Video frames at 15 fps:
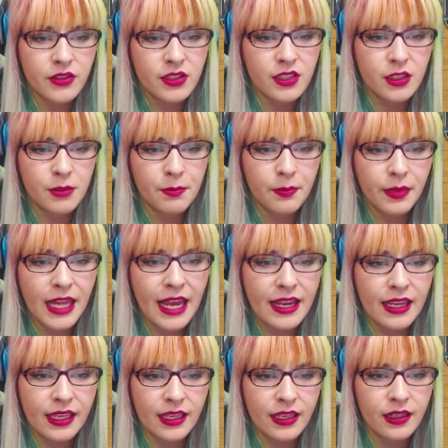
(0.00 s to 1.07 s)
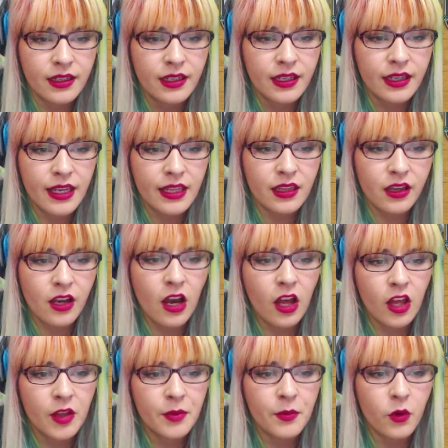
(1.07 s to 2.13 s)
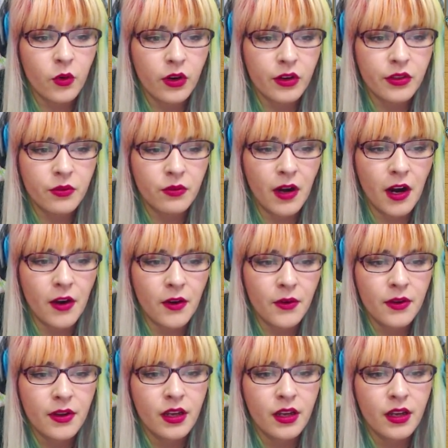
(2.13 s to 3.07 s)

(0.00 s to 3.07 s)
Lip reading: to blacken in the column or the row.